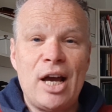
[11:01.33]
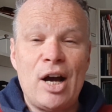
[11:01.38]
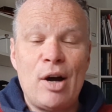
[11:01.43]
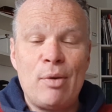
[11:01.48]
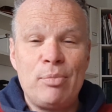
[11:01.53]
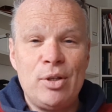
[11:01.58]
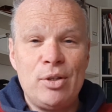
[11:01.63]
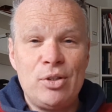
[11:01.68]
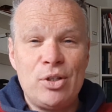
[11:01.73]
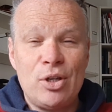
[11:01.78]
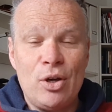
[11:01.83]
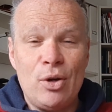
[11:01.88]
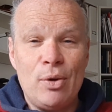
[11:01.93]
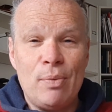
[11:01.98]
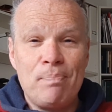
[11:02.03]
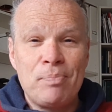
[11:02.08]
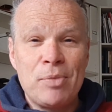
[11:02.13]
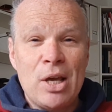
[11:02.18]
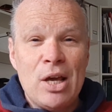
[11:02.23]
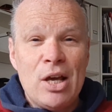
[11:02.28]
help you
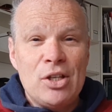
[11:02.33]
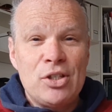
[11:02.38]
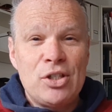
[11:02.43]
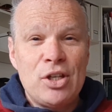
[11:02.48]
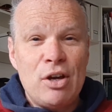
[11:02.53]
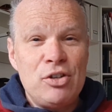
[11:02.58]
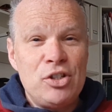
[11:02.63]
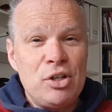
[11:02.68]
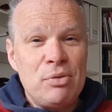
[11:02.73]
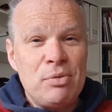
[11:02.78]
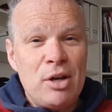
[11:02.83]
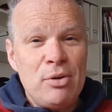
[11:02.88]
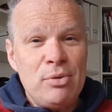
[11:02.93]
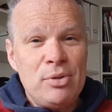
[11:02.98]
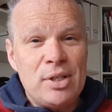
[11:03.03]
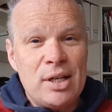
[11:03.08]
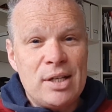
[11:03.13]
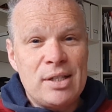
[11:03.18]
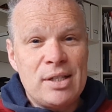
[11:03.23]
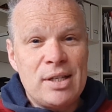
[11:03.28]
too. So as you
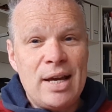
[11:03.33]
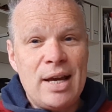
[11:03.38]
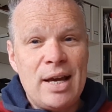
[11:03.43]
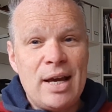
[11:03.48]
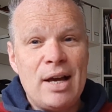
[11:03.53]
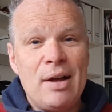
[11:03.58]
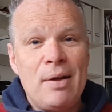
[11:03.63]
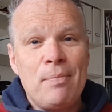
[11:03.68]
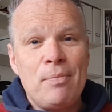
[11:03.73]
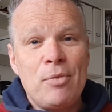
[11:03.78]
notice here,